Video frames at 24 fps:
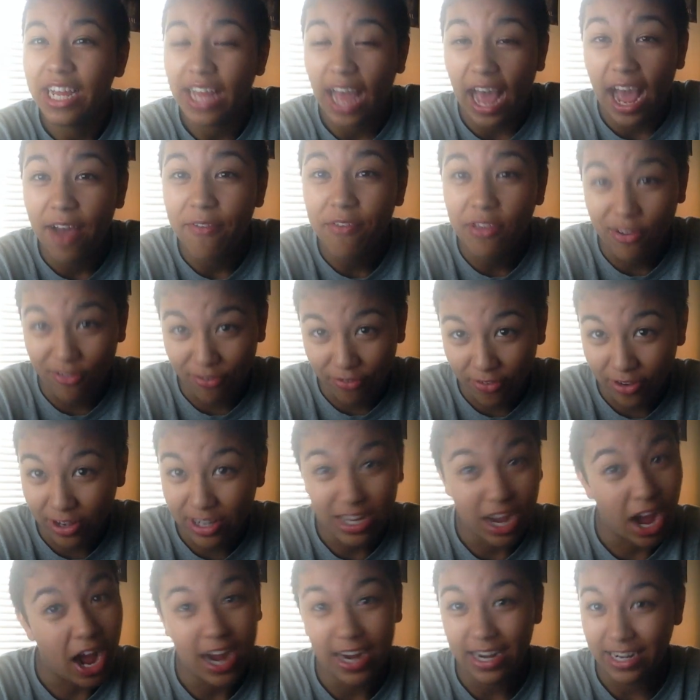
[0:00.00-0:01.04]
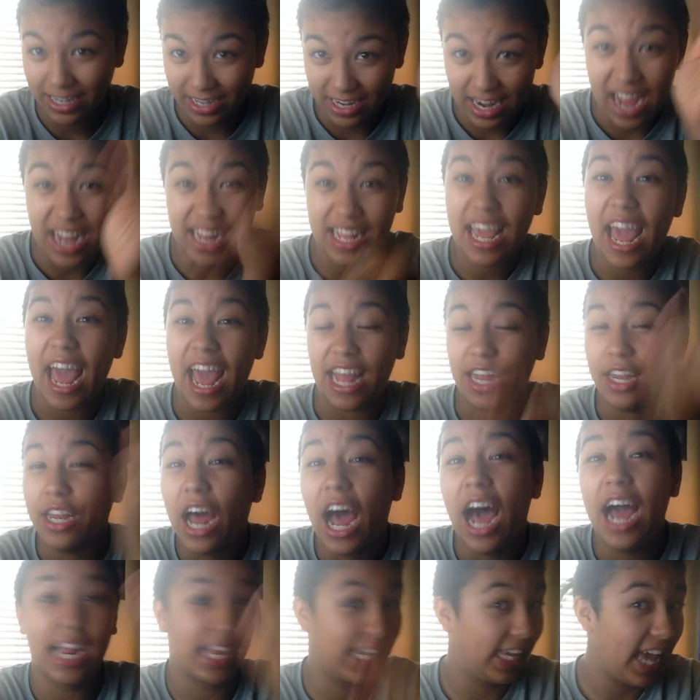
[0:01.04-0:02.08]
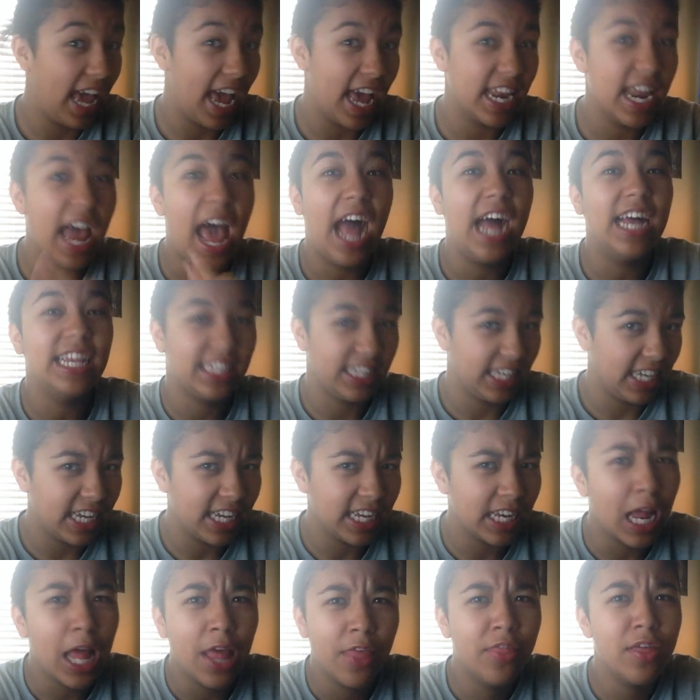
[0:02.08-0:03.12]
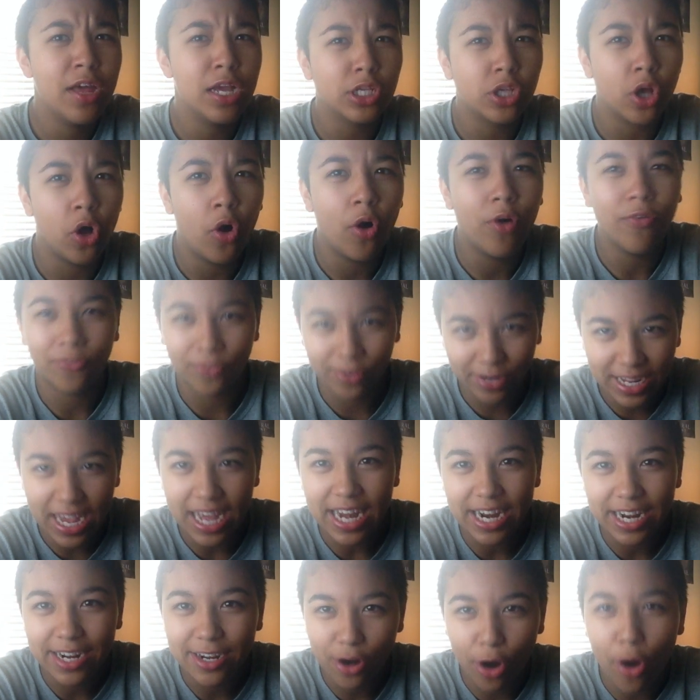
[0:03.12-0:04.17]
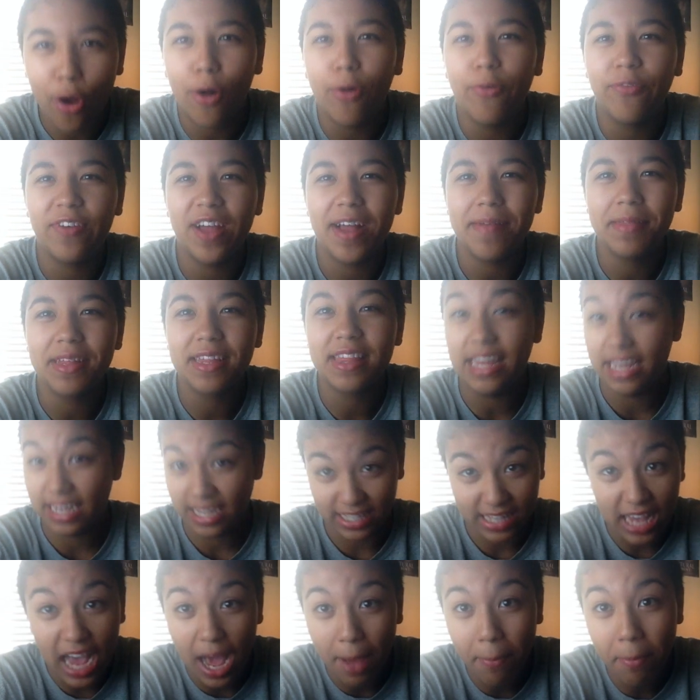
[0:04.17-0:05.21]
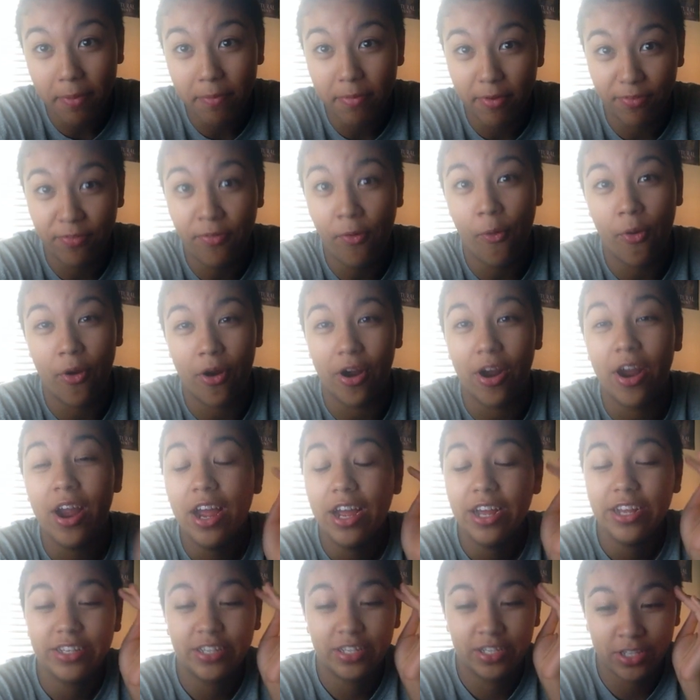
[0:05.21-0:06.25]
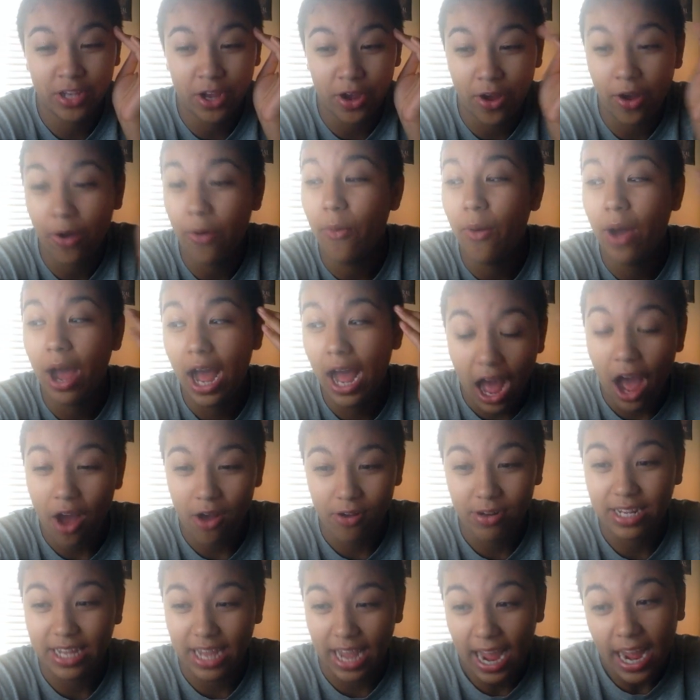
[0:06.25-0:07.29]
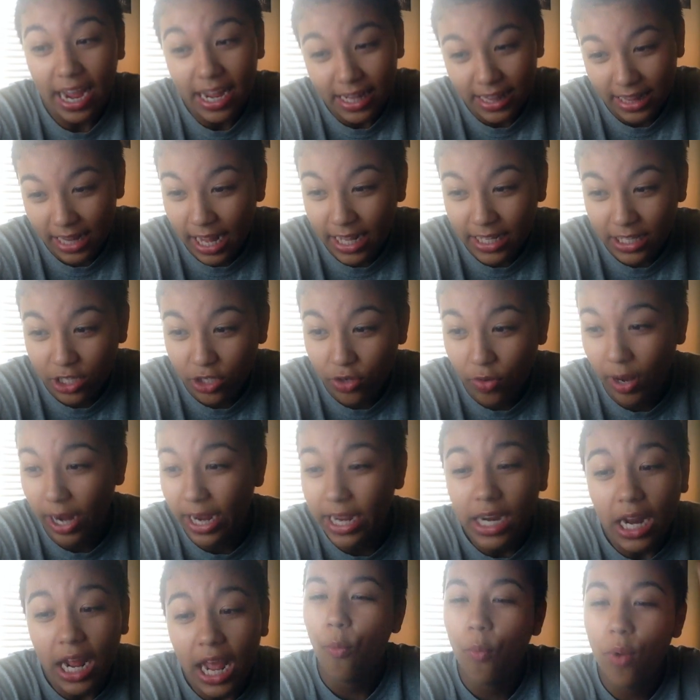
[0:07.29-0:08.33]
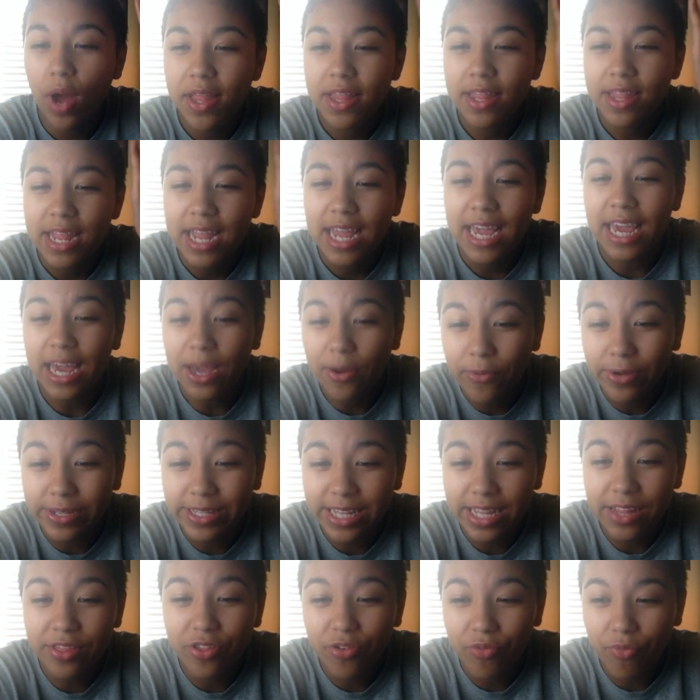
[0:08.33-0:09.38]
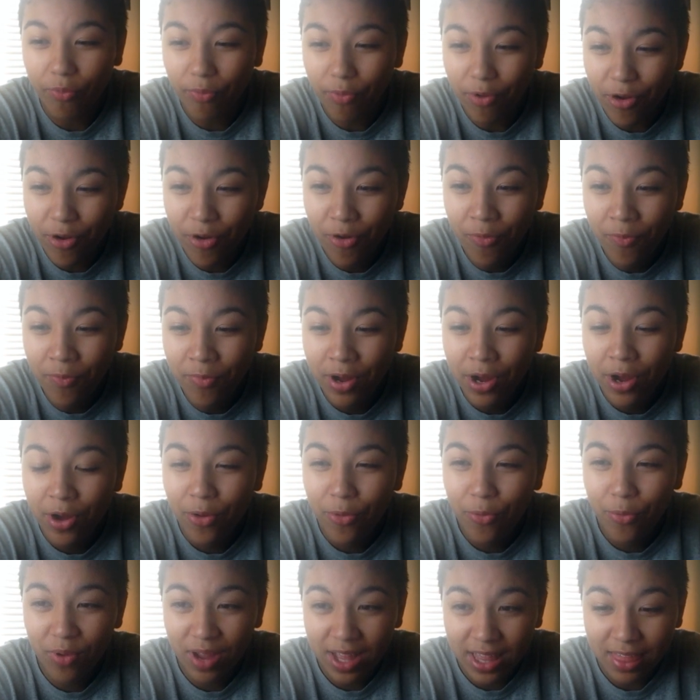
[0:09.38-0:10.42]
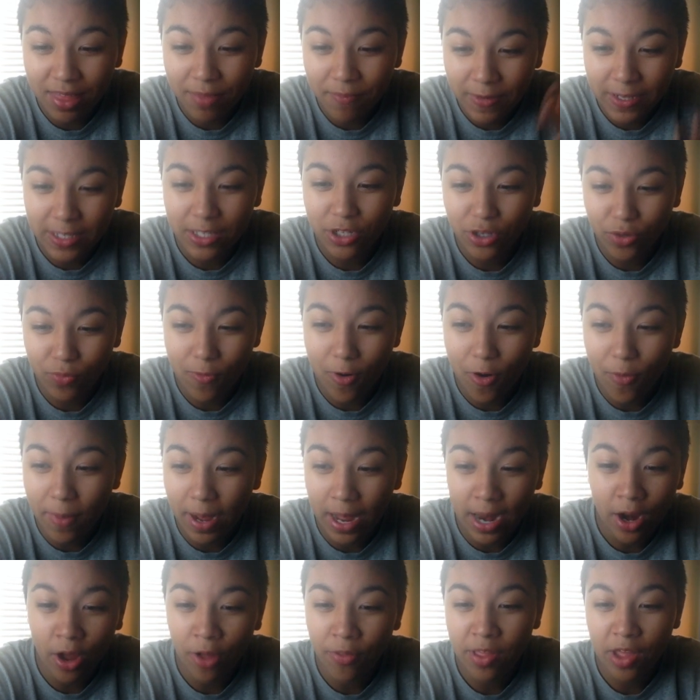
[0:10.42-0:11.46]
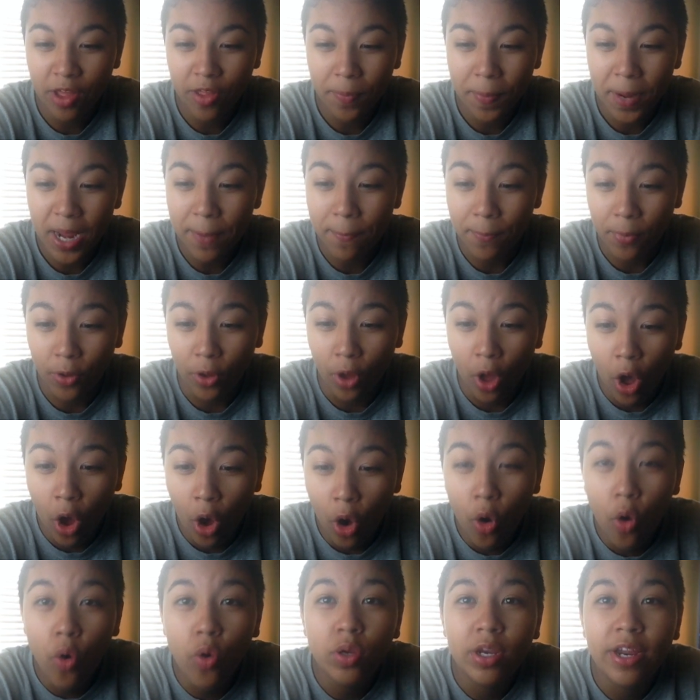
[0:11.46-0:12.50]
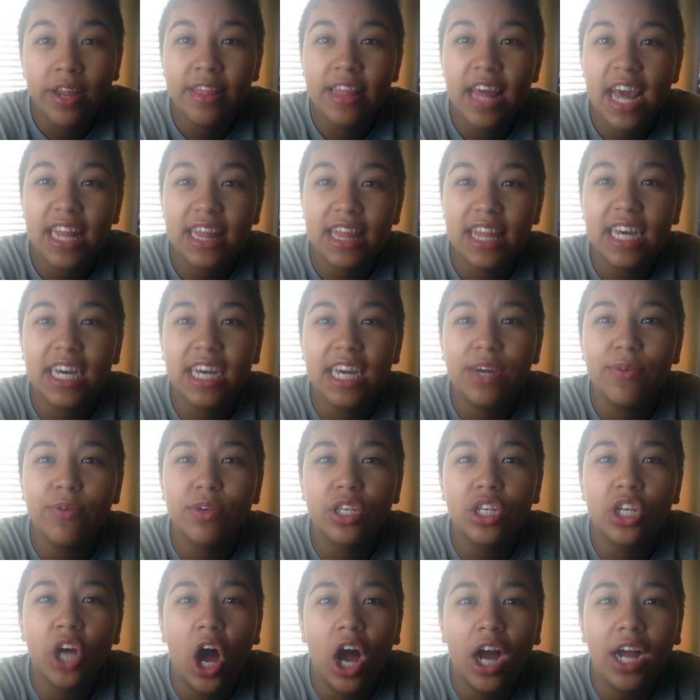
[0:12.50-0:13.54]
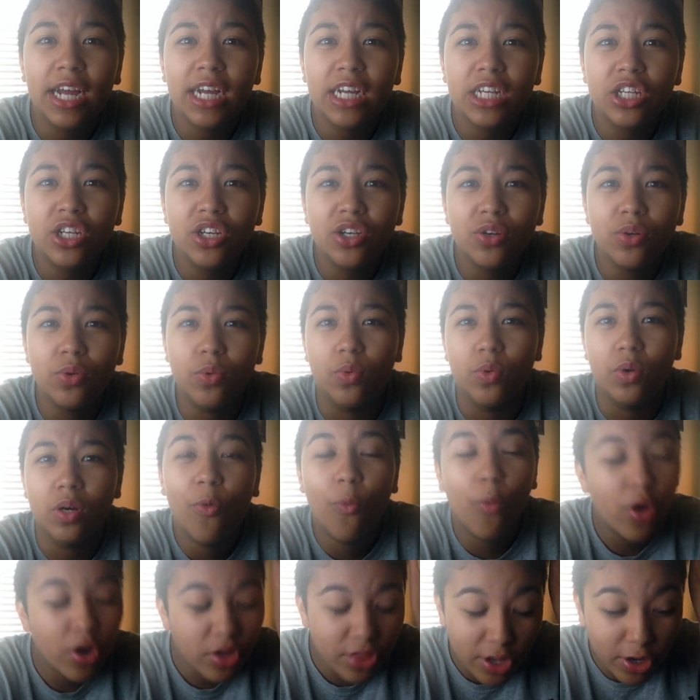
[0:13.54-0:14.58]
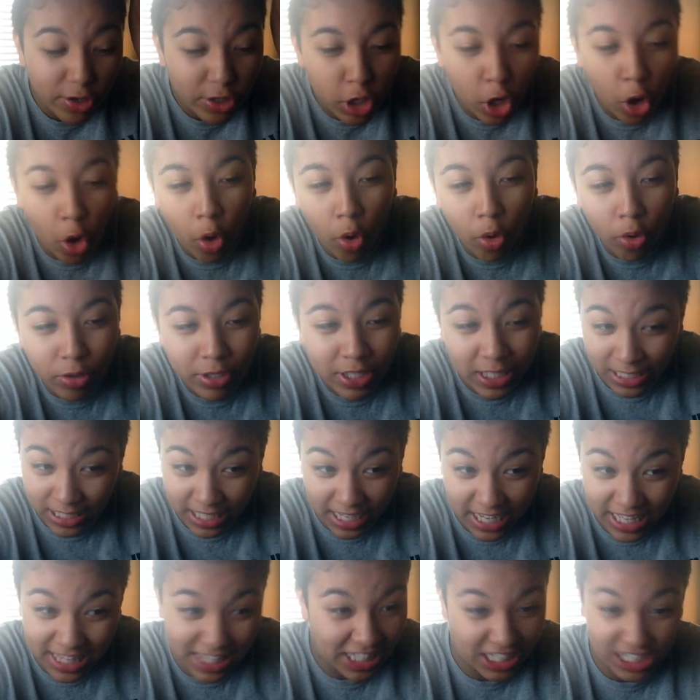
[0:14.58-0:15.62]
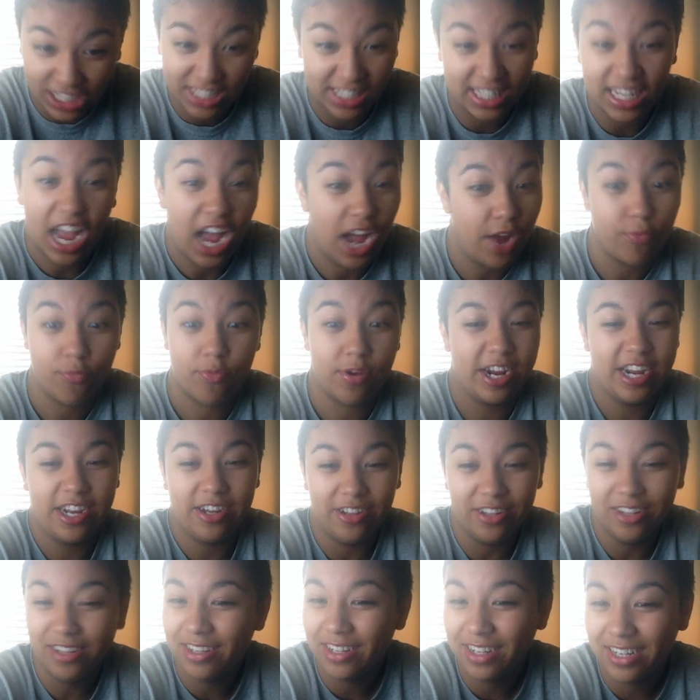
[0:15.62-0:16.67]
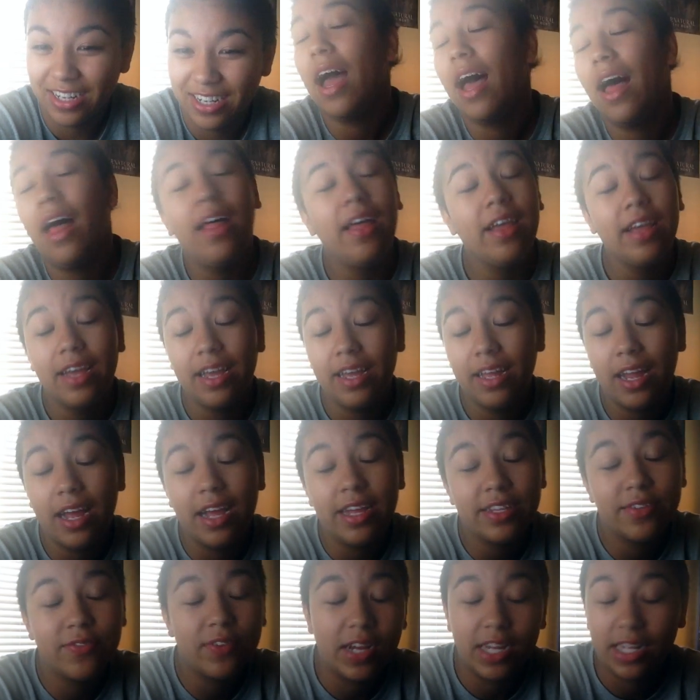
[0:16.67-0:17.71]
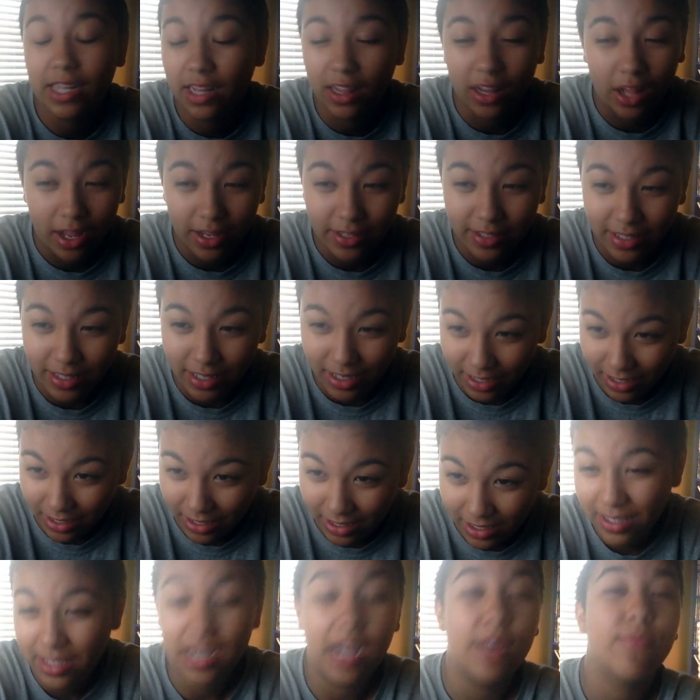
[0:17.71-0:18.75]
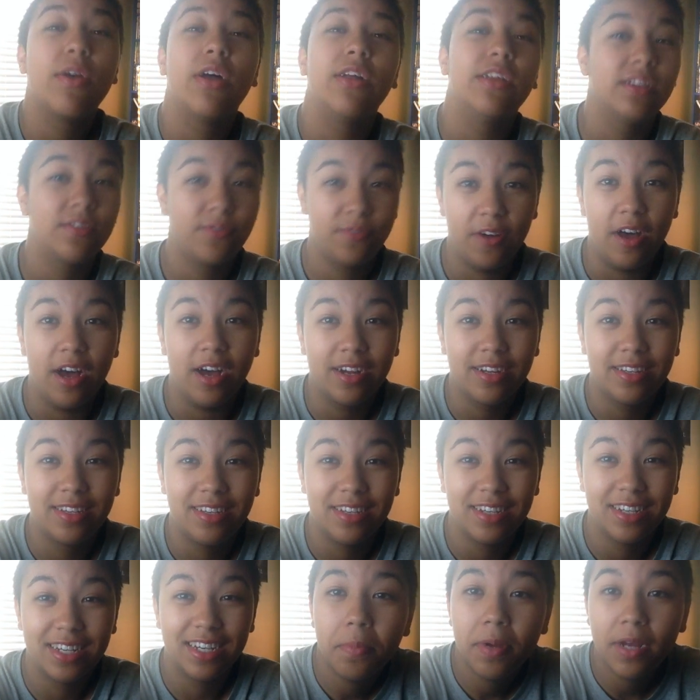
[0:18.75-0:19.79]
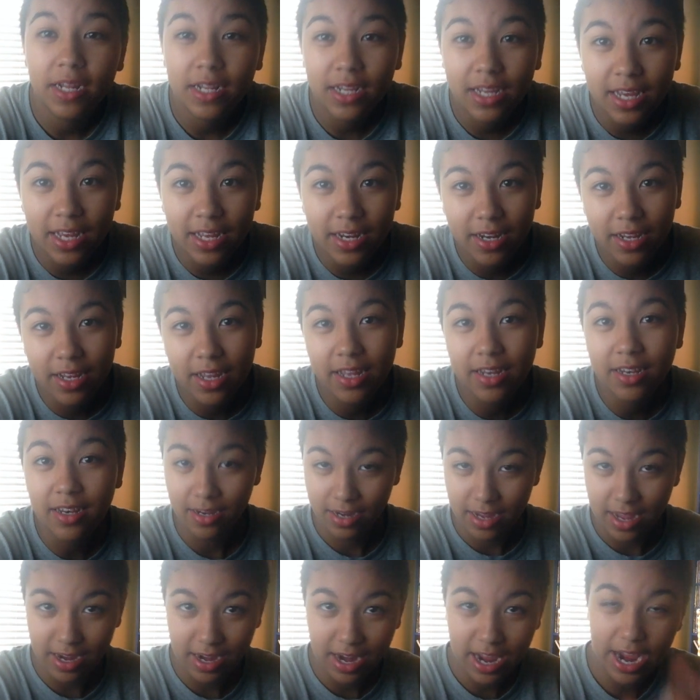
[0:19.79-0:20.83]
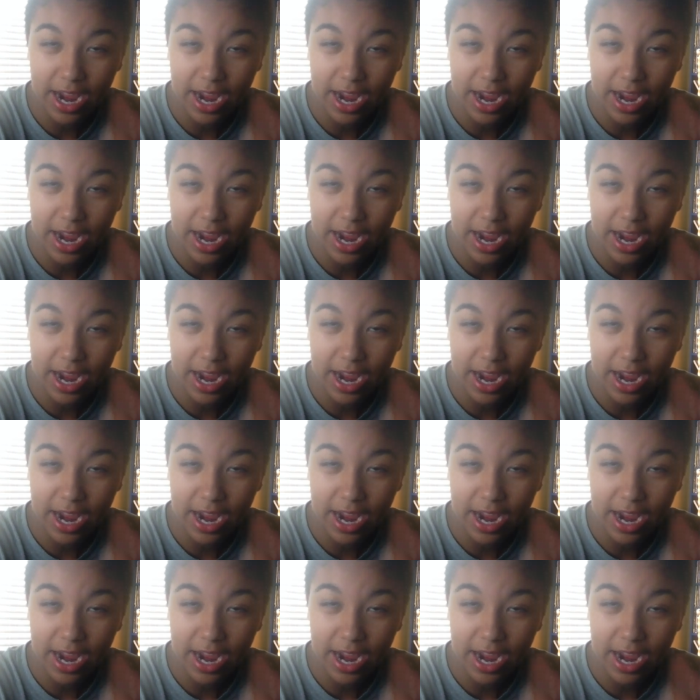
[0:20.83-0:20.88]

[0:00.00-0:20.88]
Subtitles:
have you forgotten again, as in this whole forgetting your whole family thing has happened before. So, okay, that's great. When he was in the room with Mr. Robot and all the other people, who did they think he was talking to? Were those whole scenes just not real? Elliot has finally lost it. Tyrell is fucked. But Gideon and